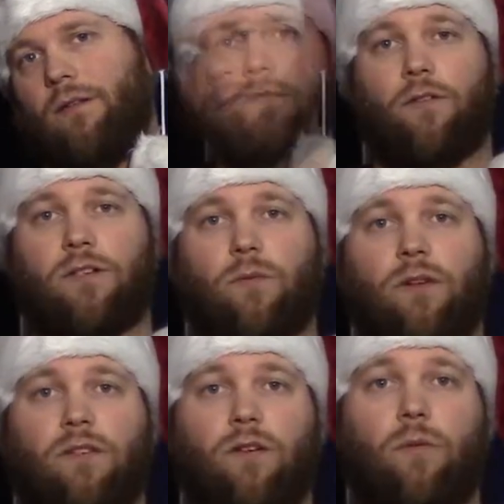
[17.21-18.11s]
First we're going
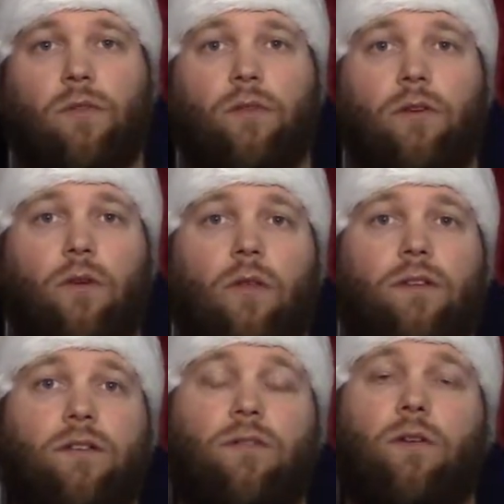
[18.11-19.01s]
to start with learning all the
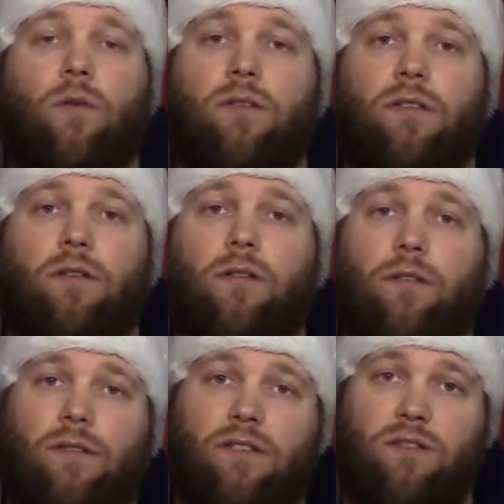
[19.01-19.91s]
different chords that are
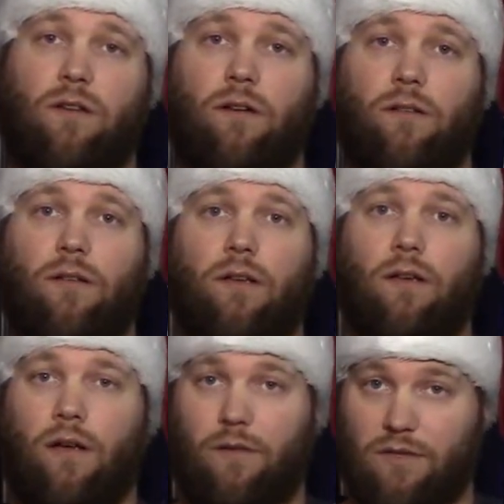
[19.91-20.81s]
in this song,
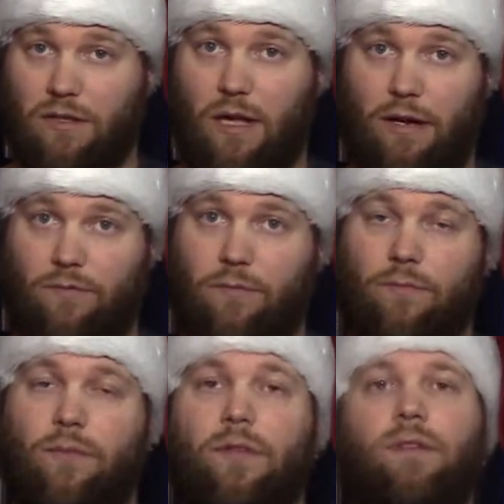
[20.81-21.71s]
and there's a lot of them.
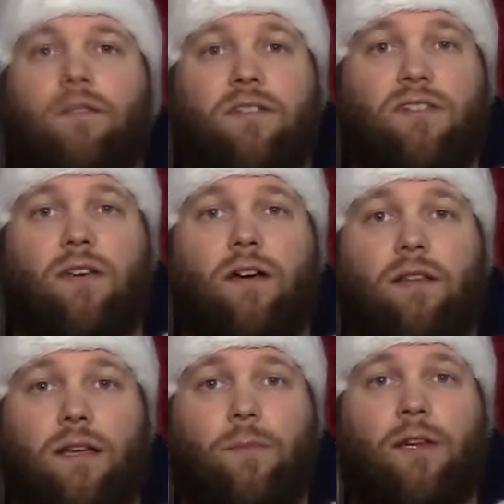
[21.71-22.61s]
This song,
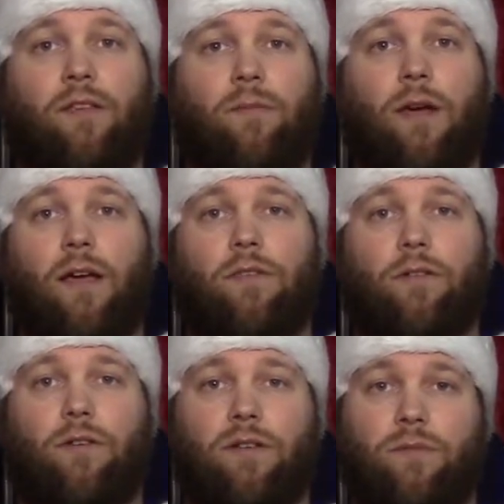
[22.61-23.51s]
like many of my
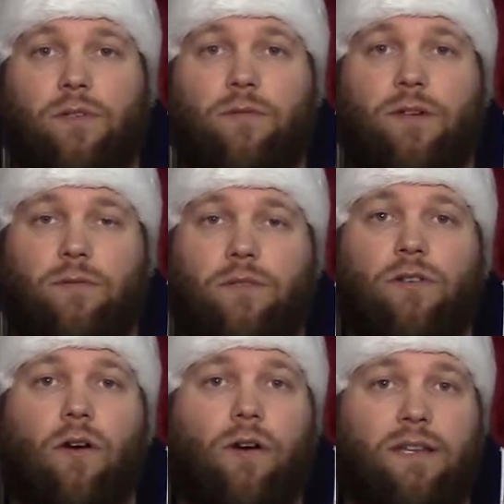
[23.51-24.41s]
other Christmas
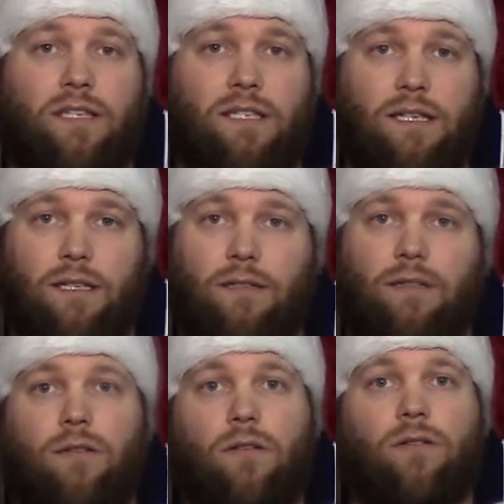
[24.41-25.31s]
arrangements, are in C.
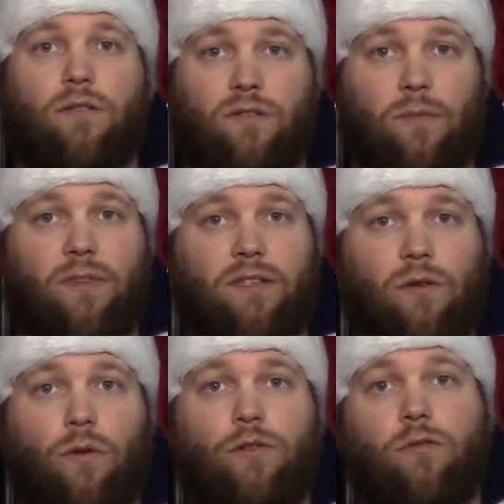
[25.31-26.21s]
So some of these
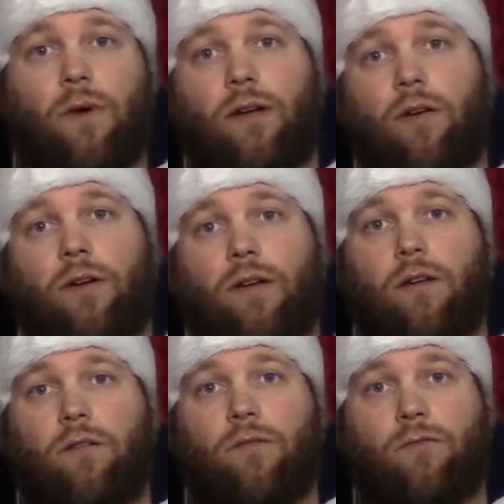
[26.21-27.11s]
chords you might already
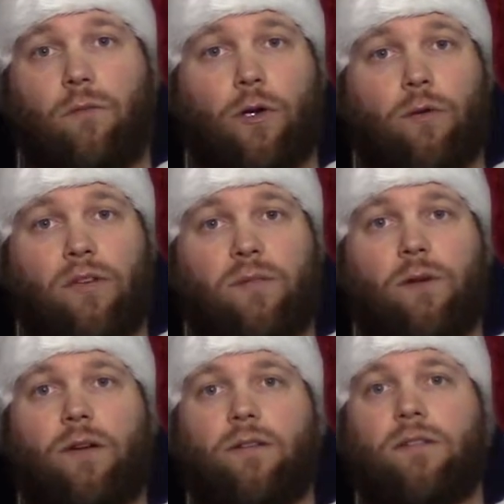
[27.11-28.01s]
know from your own
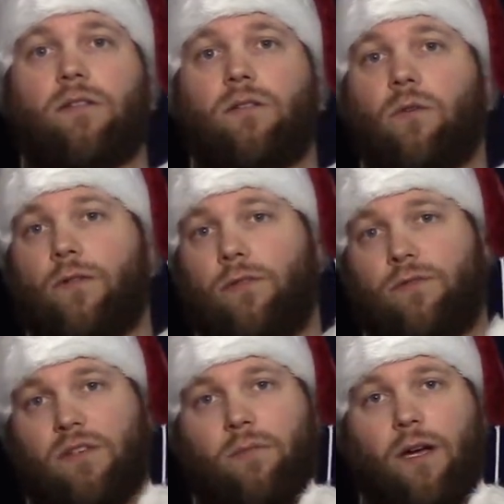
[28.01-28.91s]
experiences, or if you've
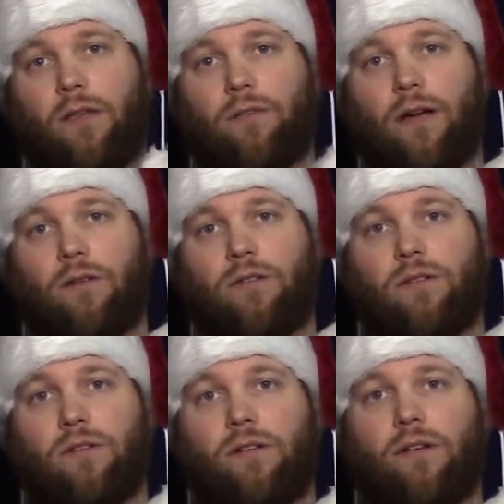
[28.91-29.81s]
seen my other how-to
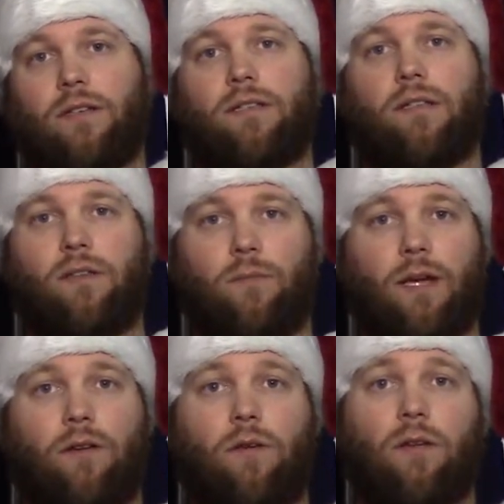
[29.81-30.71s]
series, then you
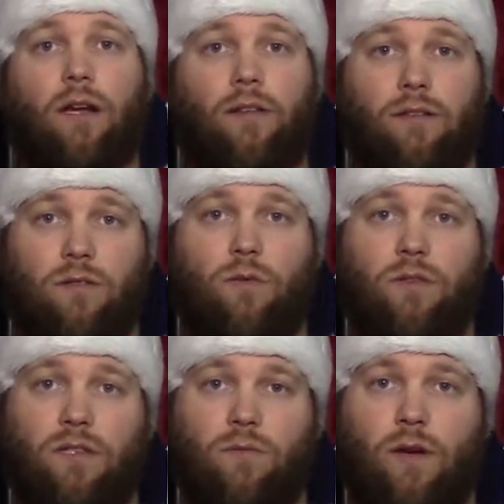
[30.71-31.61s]
might know a lot of these
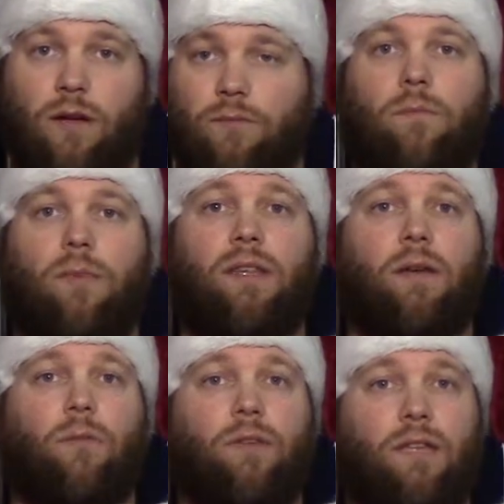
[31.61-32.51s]
chords as well. Being
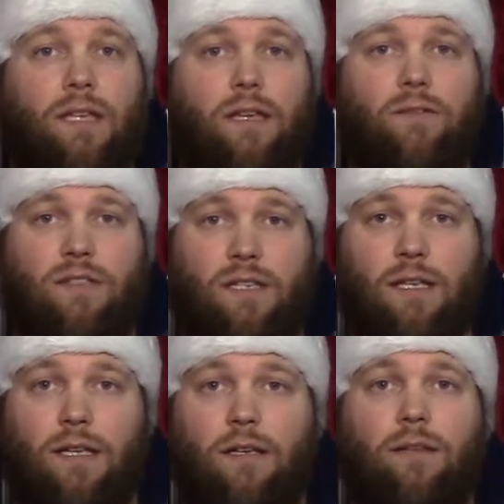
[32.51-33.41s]
that we're in the key of
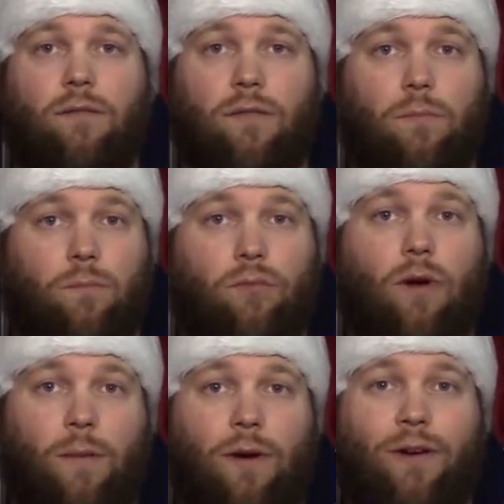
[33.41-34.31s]
C, the
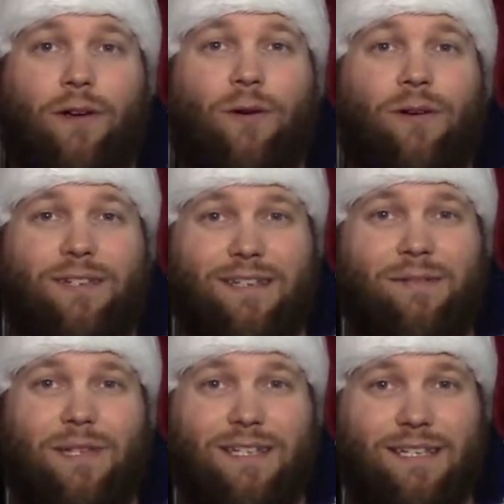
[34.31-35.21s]
primary chord is going to
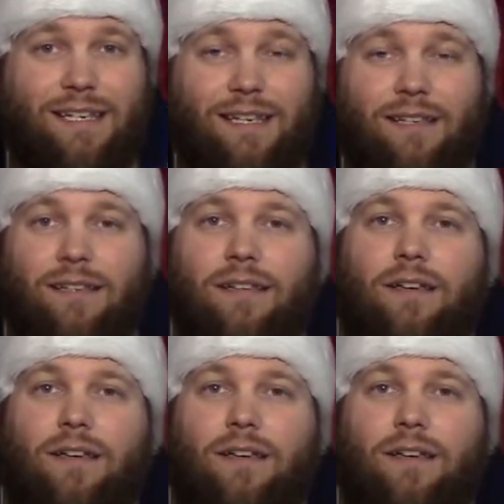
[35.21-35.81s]
be C.